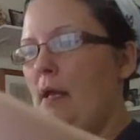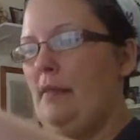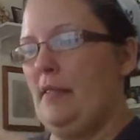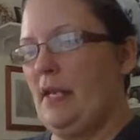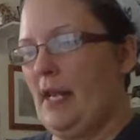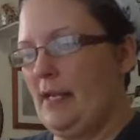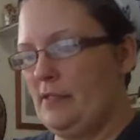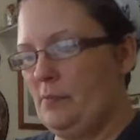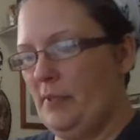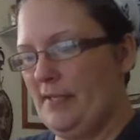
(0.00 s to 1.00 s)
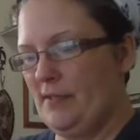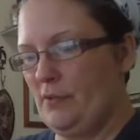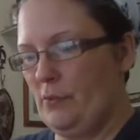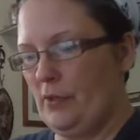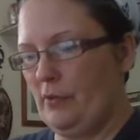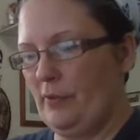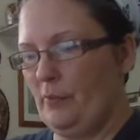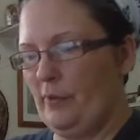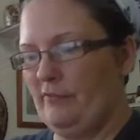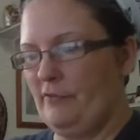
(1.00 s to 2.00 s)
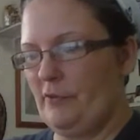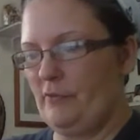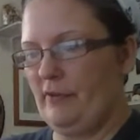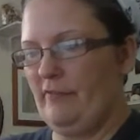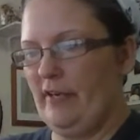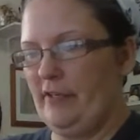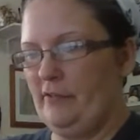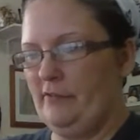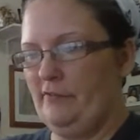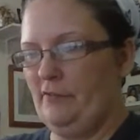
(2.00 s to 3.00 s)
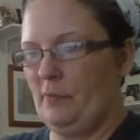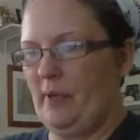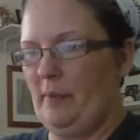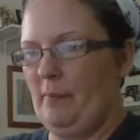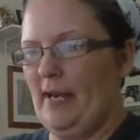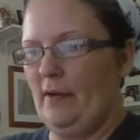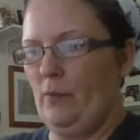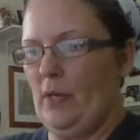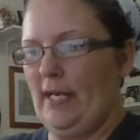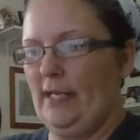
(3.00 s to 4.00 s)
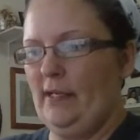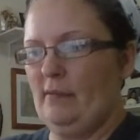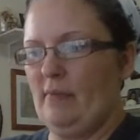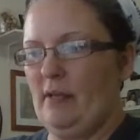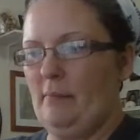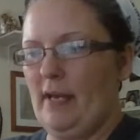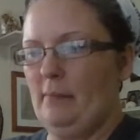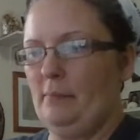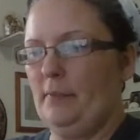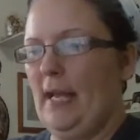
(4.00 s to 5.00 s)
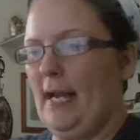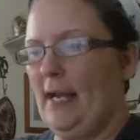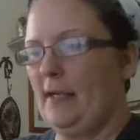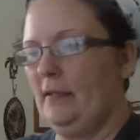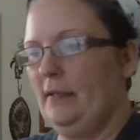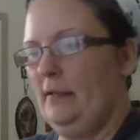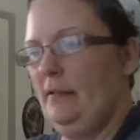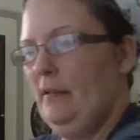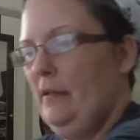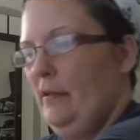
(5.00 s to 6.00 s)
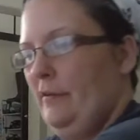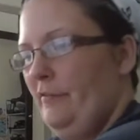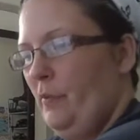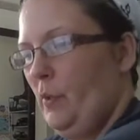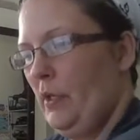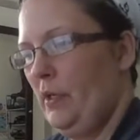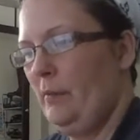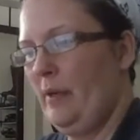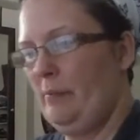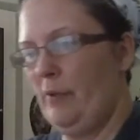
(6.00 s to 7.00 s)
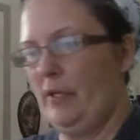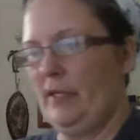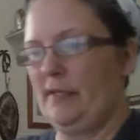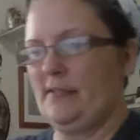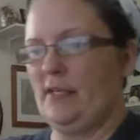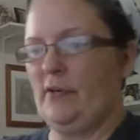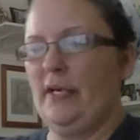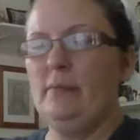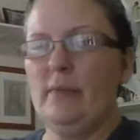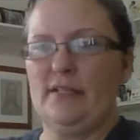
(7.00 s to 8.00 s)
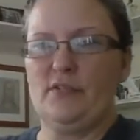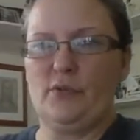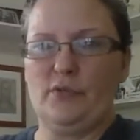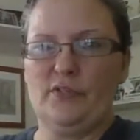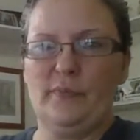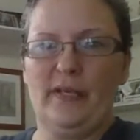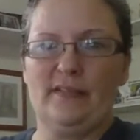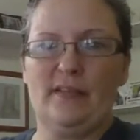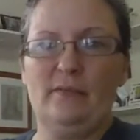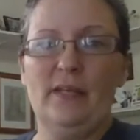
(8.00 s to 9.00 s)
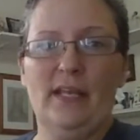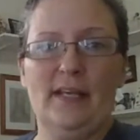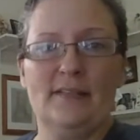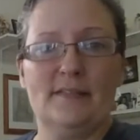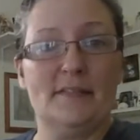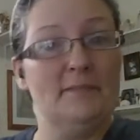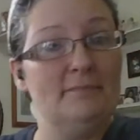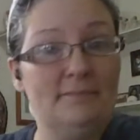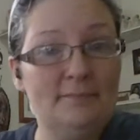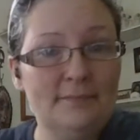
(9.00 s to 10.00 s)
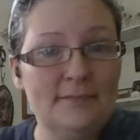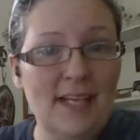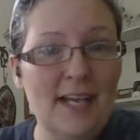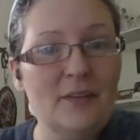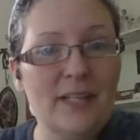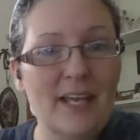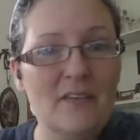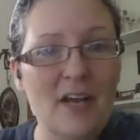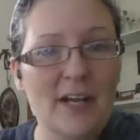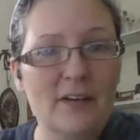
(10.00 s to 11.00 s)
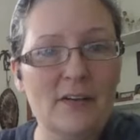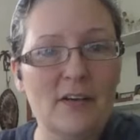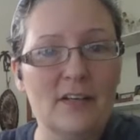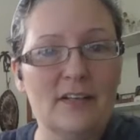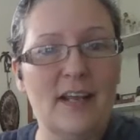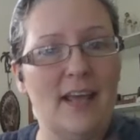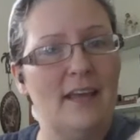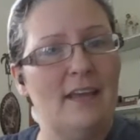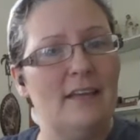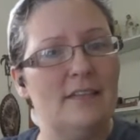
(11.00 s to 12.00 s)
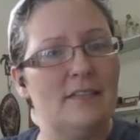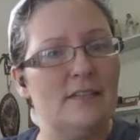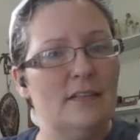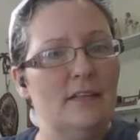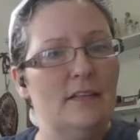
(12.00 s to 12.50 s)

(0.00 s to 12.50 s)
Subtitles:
And then I had to place an order with 143 vinyl for my matte white and my matte black for my products that are in my stores, because I realized I only have iron-on and